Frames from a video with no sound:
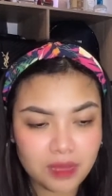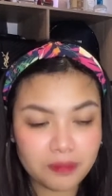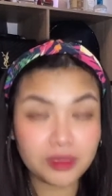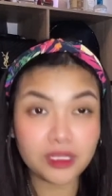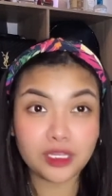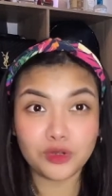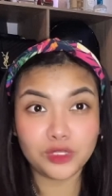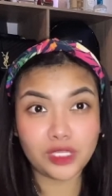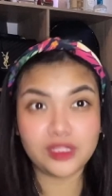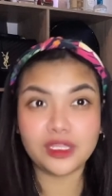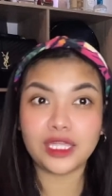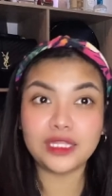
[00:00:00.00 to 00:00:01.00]
nagkaroon
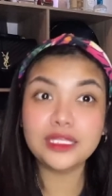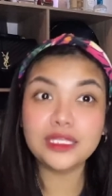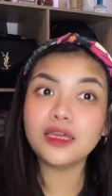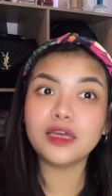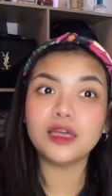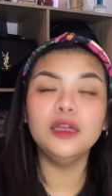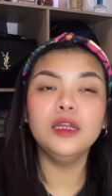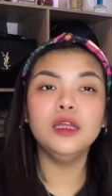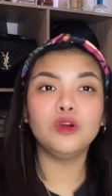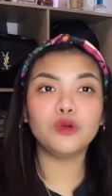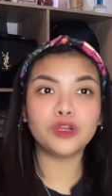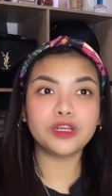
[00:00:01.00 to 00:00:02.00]
kayo ng idea
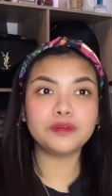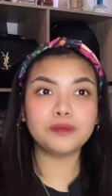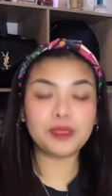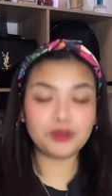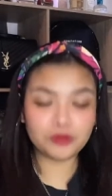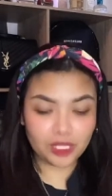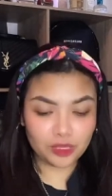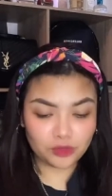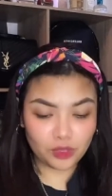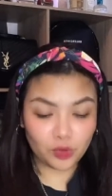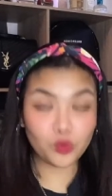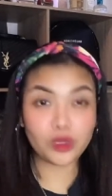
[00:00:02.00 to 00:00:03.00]
or meron
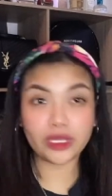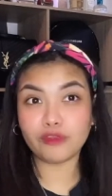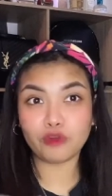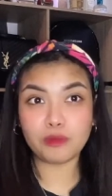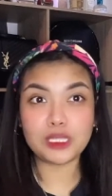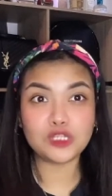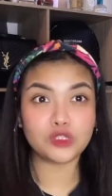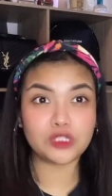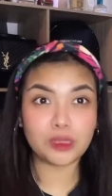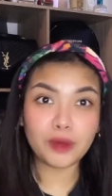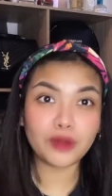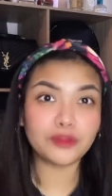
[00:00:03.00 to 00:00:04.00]
kayong nakuwang information
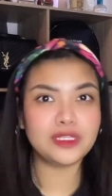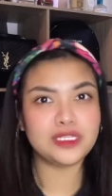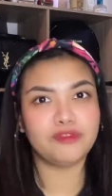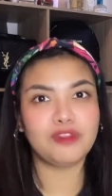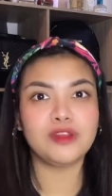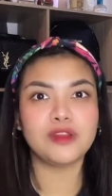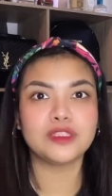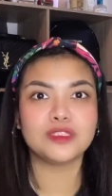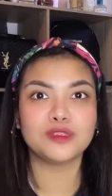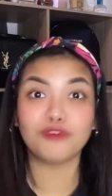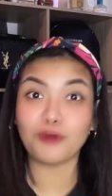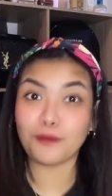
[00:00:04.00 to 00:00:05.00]
about this
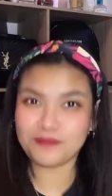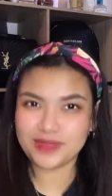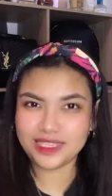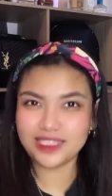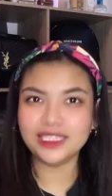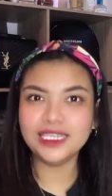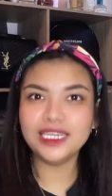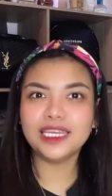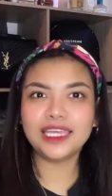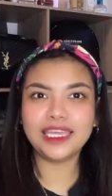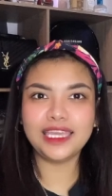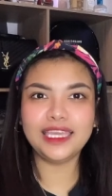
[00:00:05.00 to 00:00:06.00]
fragrance from me.
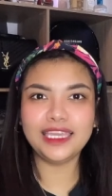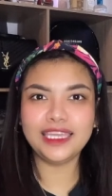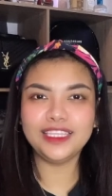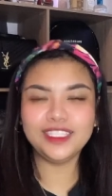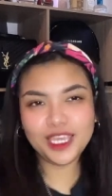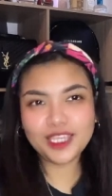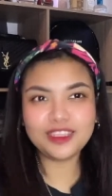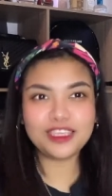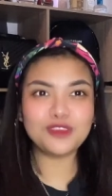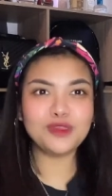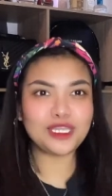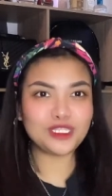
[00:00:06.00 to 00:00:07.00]
And yeah,
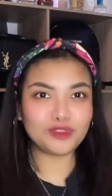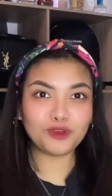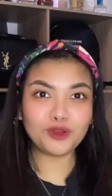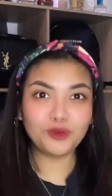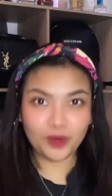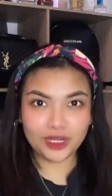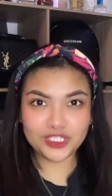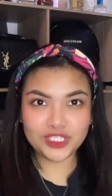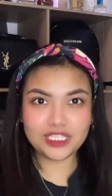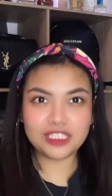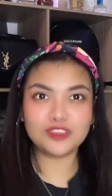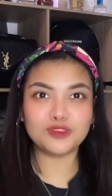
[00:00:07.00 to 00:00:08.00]
thank you guys for
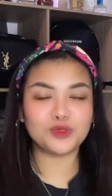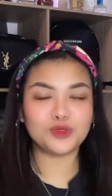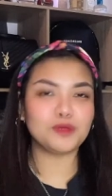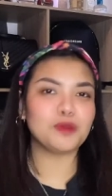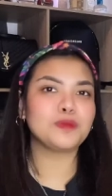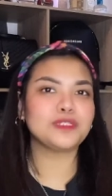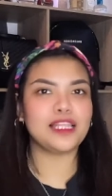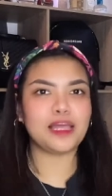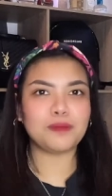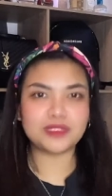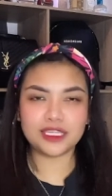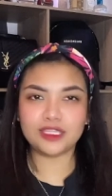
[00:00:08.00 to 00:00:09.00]
watching. Gusto ko na
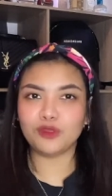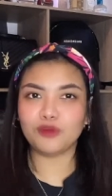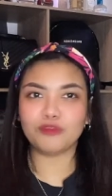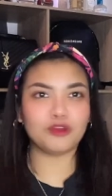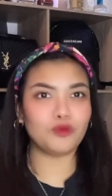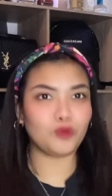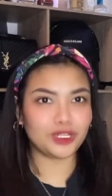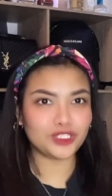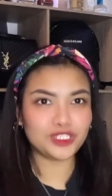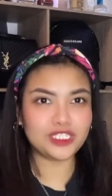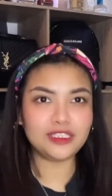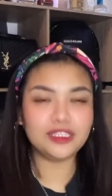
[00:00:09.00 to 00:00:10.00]
magpasalamat sa inyo for
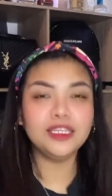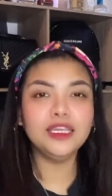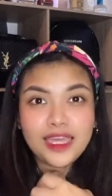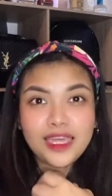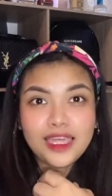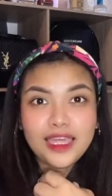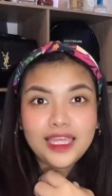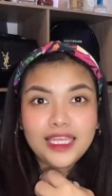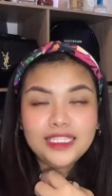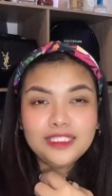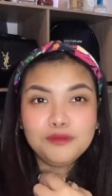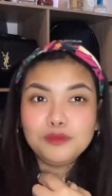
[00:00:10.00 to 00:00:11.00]
watching.
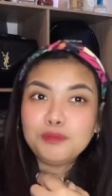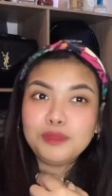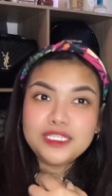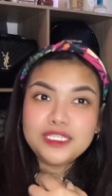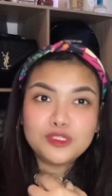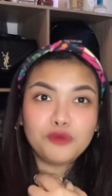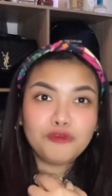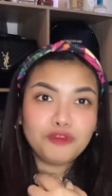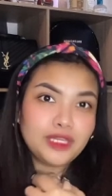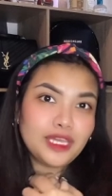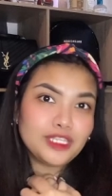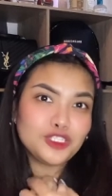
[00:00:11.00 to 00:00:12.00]
And please don't
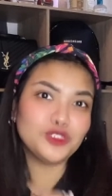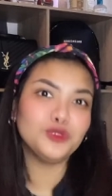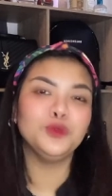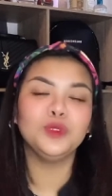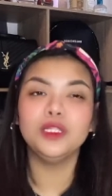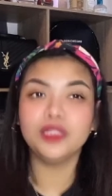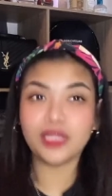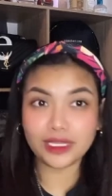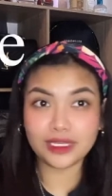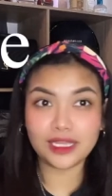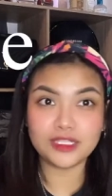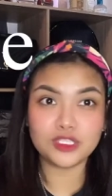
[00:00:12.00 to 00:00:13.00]
forget to
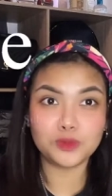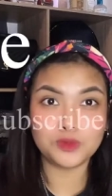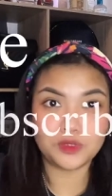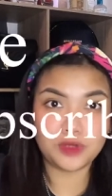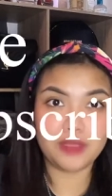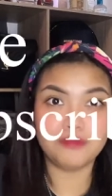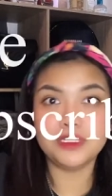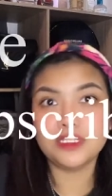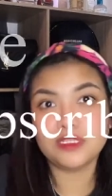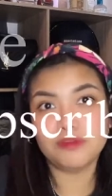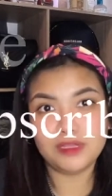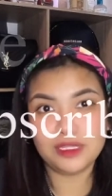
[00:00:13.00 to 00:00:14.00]
like and subscribe
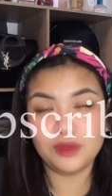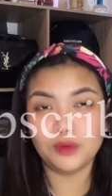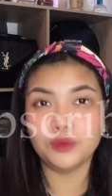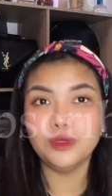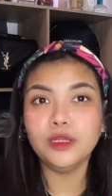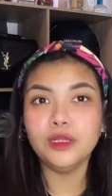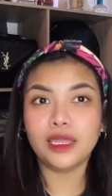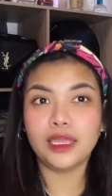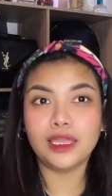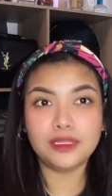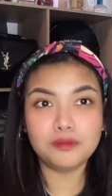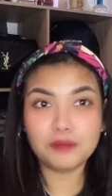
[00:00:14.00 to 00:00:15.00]
this video
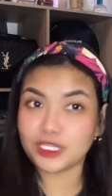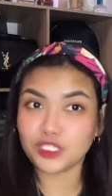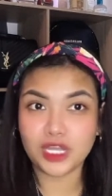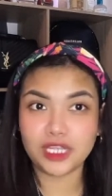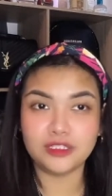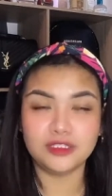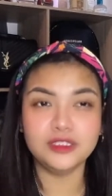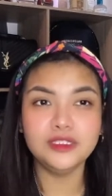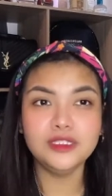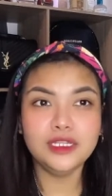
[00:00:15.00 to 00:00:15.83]
and my channel.